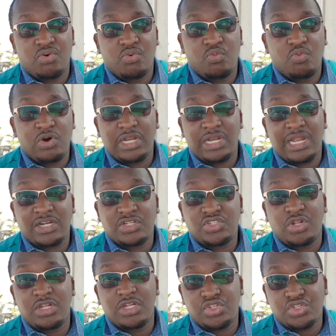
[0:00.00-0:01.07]
what it
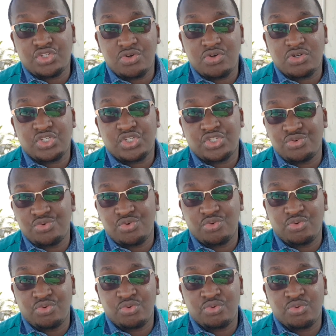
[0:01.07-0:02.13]
actually took
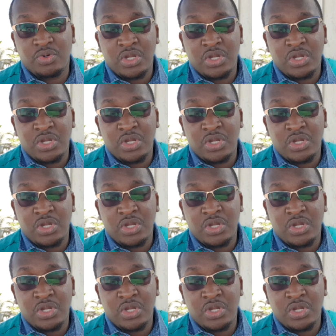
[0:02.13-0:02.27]
to,